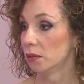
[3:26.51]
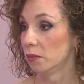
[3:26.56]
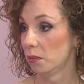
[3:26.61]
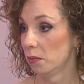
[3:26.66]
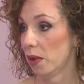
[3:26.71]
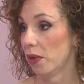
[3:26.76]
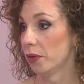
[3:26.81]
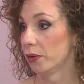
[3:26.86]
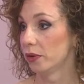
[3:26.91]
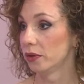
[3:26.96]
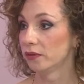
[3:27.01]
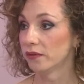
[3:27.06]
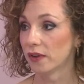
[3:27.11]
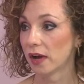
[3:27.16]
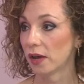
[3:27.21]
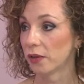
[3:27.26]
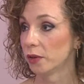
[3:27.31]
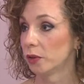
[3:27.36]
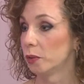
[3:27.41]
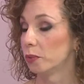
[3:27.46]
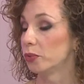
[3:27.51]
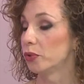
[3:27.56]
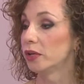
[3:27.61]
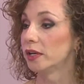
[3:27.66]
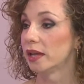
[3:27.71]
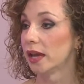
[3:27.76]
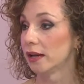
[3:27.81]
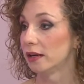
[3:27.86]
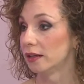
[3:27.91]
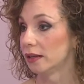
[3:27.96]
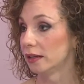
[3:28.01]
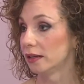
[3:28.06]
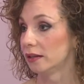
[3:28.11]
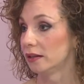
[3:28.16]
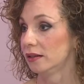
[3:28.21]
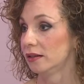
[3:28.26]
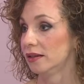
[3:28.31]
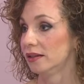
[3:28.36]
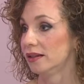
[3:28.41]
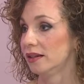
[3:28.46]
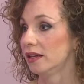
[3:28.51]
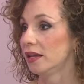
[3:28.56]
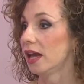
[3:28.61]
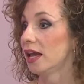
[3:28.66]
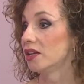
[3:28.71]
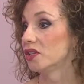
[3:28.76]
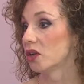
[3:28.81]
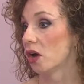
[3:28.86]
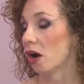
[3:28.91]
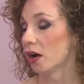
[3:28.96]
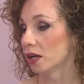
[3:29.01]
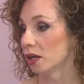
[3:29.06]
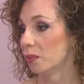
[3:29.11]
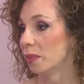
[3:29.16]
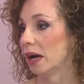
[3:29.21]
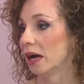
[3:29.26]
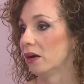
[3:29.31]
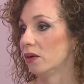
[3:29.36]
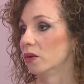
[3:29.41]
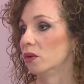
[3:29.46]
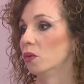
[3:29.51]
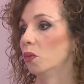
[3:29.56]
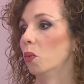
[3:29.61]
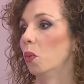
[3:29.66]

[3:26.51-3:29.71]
mother and father, prenatally, and talk about